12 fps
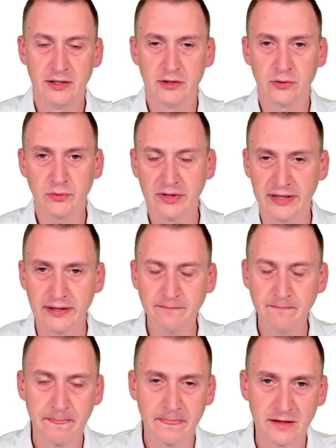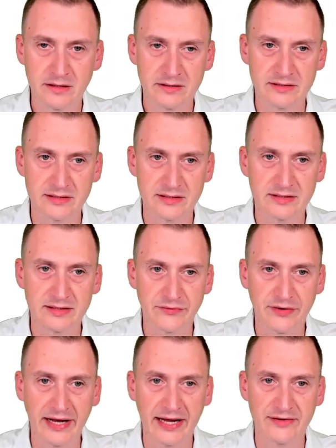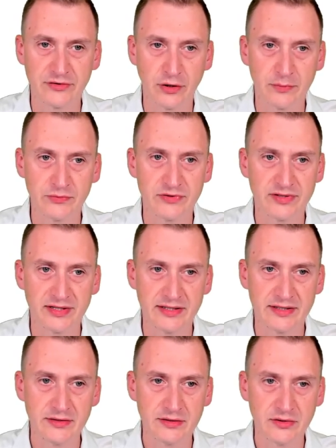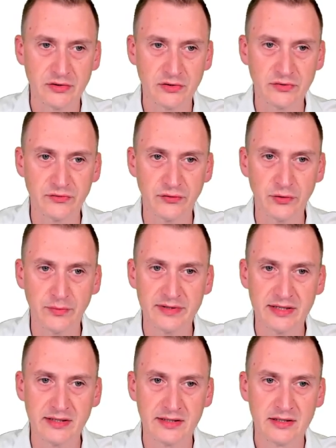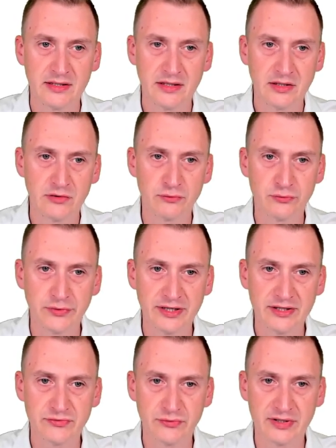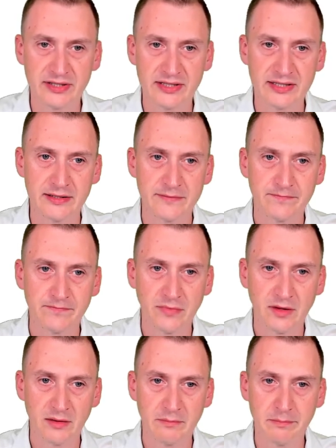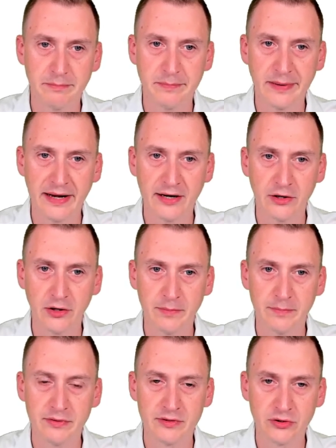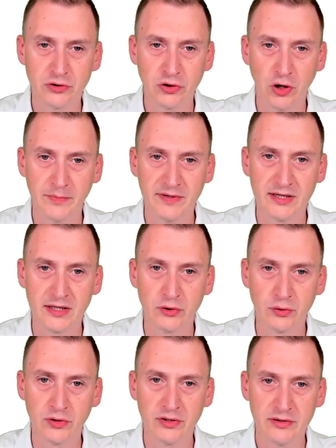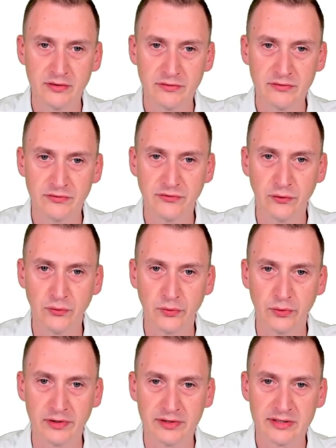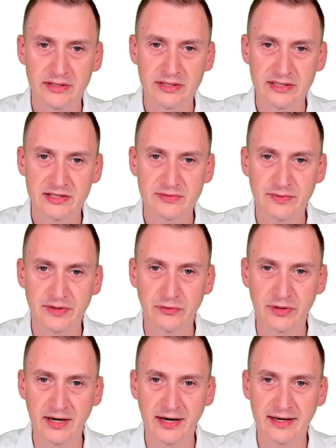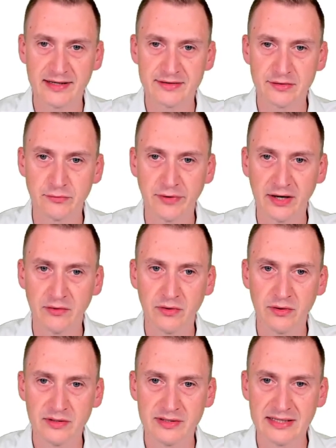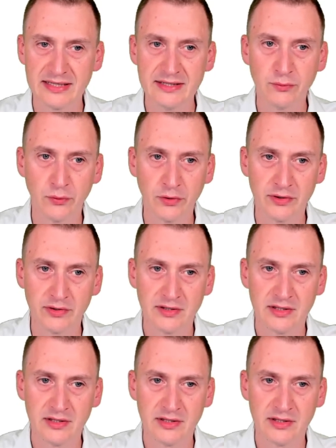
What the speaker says: Okay, different answer options here. Confirm the registry key. Backup copy look forward has been created as a req D word.